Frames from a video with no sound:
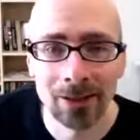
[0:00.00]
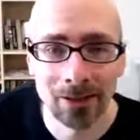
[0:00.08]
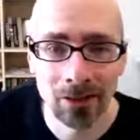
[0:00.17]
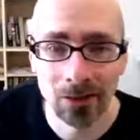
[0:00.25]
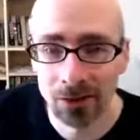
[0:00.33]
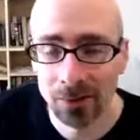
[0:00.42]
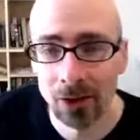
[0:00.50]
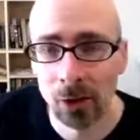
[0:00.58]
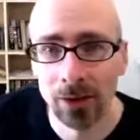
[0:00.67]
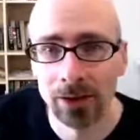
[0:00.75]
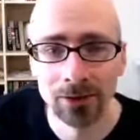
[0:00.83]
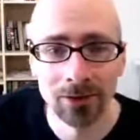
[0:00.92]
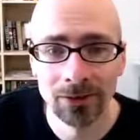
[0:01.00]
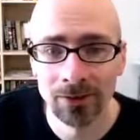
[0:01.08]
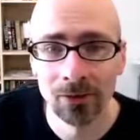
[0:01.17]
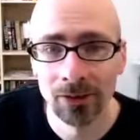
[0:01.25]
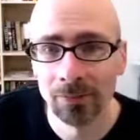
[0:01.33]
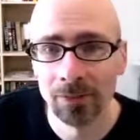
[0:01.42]
assuming oil is
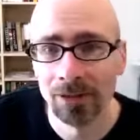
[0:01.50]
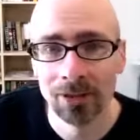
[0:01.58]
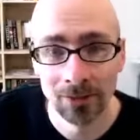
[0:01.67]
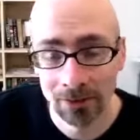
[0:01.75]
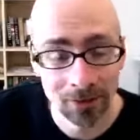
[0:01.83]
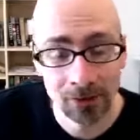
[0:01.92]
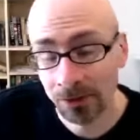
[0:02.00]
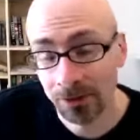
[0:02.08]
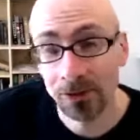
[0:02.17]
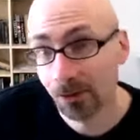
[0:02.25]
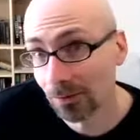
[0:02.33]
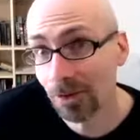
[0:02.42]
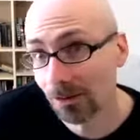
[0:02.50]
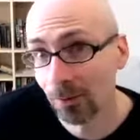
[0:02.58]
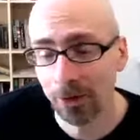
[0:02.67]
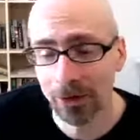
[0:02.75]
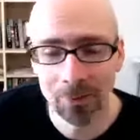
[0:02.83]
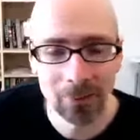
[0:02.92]
going to continue to be
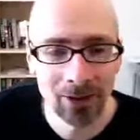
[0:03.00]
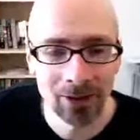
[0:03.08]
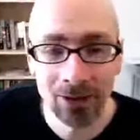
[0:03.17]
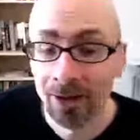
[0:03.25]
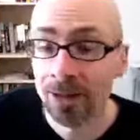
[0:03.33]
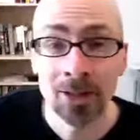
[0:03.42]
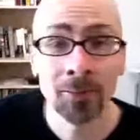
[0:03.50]
their bread and butter.